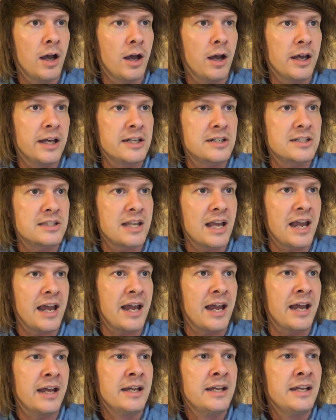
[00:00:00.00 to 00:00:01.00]
It's
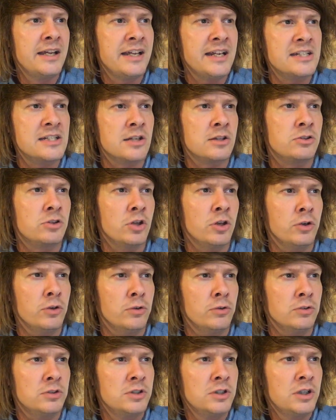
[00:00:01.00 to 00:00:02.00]
there. He's a
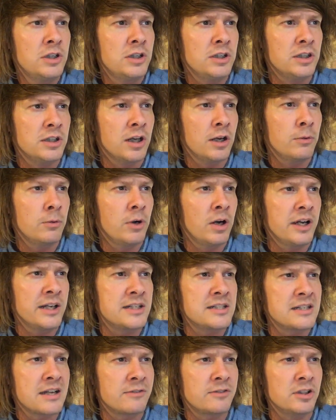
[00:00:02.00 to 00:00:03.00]
dude. You know what? He
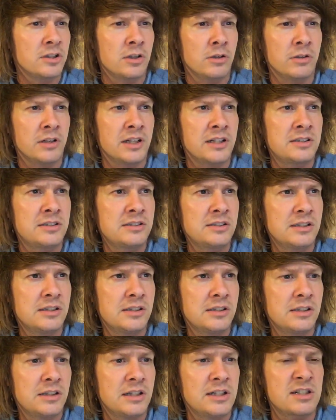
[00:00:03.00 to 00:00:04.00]
doesn't have to do this.
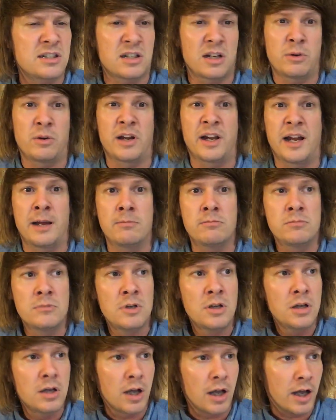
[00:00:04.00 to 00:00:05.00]
He doesn't know who I
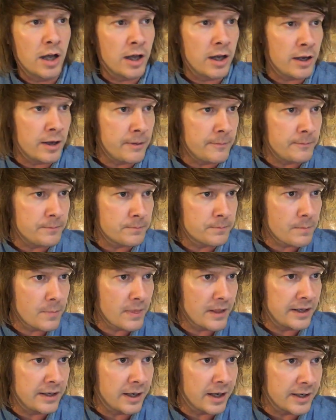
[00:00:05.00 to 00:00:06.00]
am.
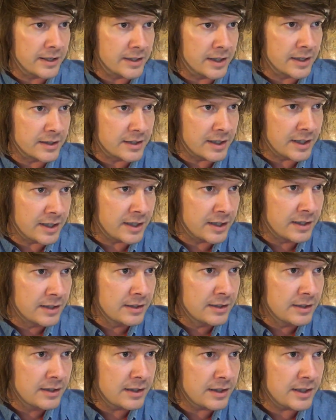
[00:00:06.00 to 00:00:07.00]
He liked the idea
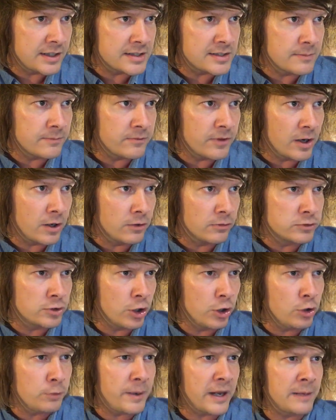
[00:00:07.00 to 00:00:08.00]
and he's involved.
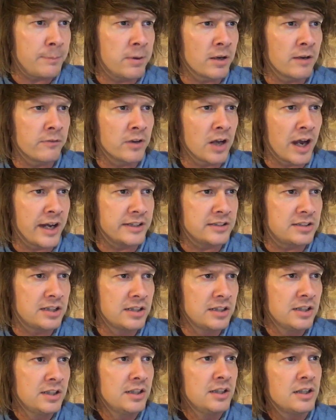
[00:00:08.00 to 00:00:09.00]
2 people have liked
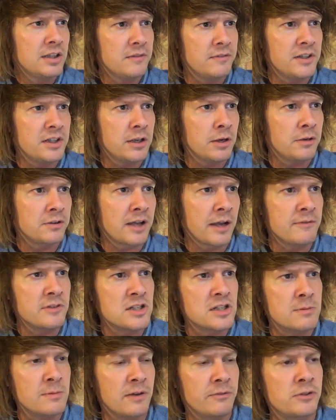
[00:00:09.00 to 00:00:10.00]
the video of Kevin
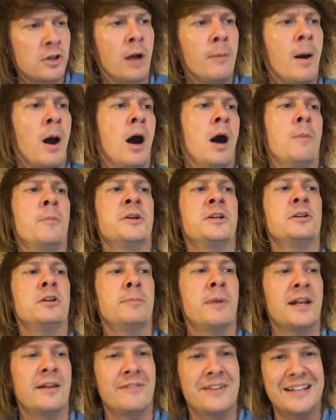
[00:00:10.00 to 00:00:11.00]
Smith. Come on, we can do
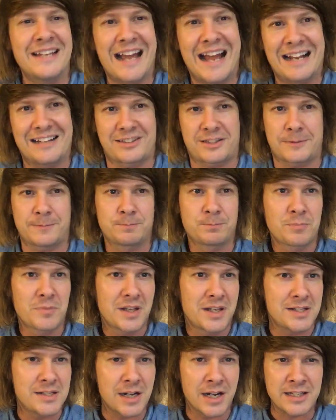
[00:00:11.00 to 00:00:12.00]
better than that.
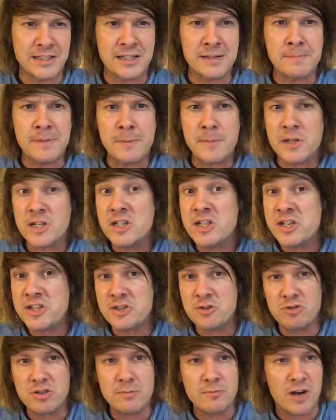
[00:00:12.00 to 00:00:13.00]
There's 19 people in this
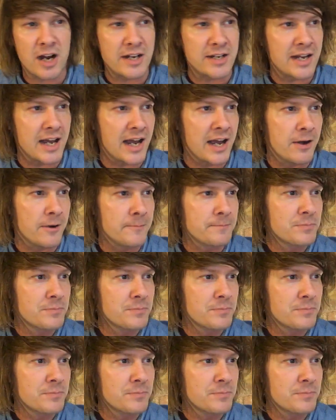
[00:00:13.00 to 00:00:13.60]
stream right now.